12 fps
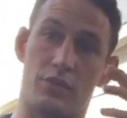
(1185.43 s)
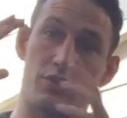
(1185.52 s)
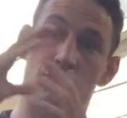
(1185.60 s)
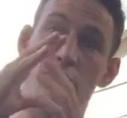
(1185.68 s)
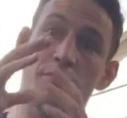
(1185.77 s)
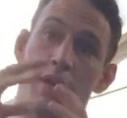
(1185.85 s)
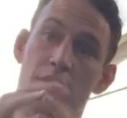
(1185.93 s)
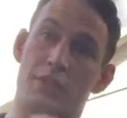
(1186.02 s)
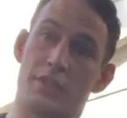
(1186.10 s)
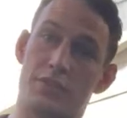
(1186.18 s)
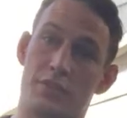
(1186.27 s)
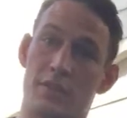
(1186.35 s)
too much
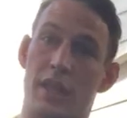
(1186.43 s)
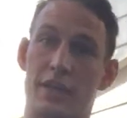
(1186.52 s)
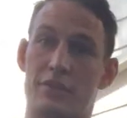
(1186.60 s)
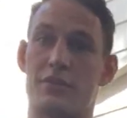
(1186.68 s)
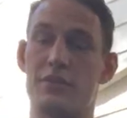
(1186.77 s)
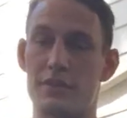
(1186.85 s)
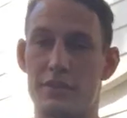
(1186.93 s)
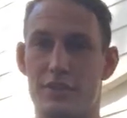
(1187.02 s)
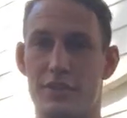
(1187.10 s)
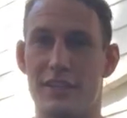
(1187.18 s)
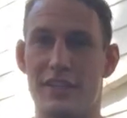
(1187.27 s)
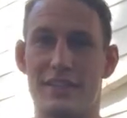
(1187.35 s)
that you'd like to in
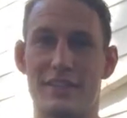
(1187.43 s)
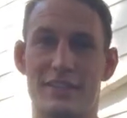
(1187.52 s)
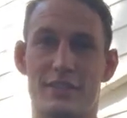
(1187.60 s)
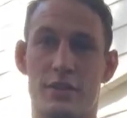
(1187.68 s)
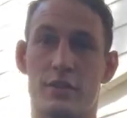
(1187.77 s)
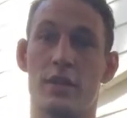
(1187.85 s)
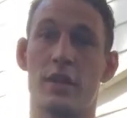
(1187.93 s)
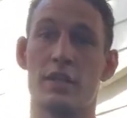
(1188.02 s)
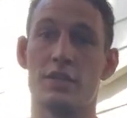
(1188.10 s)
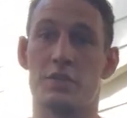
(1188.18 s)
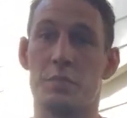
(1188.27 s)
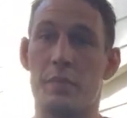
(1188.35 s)
certain areas. So
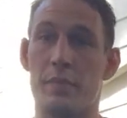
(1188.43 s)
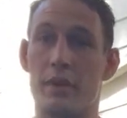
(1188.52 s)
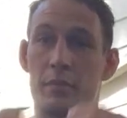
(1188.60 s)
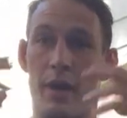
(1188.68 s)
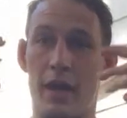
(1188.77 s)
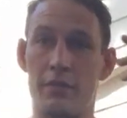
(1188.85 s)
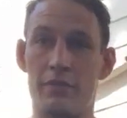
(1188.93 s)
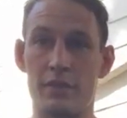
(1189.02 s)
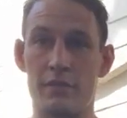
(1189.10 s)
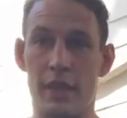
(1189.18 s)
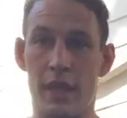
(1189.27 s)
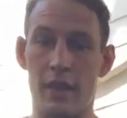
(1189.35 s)
just be mindful
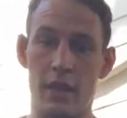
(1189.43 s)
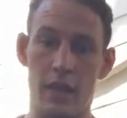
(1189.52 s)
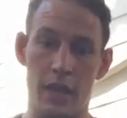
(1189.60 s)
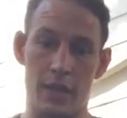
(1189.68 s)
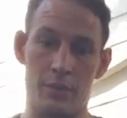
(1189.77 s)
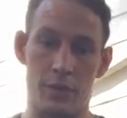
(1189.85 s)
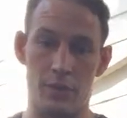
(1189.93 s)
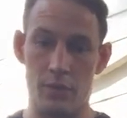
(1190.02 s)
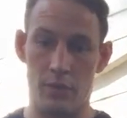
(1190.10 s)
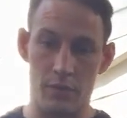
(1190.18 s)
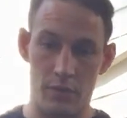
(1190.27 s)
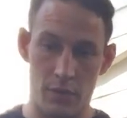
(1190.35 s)
of that. And when you're
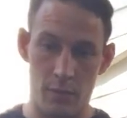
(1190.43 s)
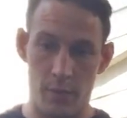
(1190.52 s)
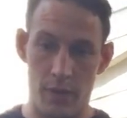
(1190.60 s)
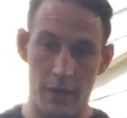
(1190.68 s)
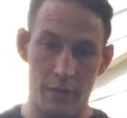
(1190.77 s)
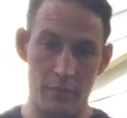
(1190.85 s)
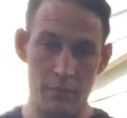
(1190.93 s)
holding your breath,